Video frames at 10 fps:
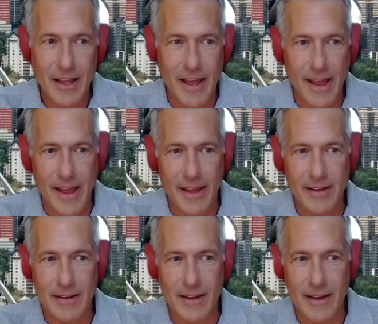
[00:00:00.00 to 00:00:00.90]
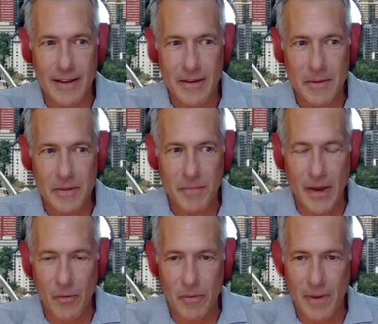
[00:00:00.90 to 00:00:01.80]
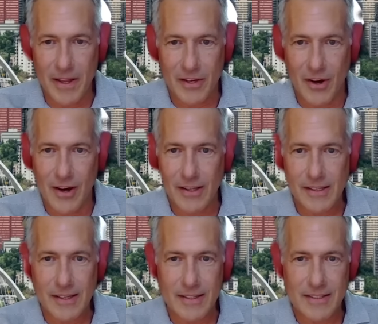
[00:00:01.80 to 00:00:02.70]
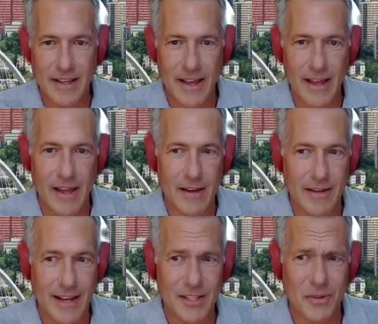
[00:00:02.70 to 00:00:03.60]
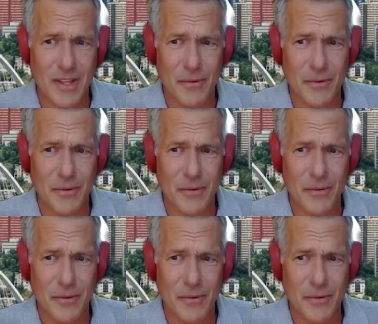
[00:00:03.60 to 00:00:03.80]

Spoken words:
And I met with my colleagues, and guess what they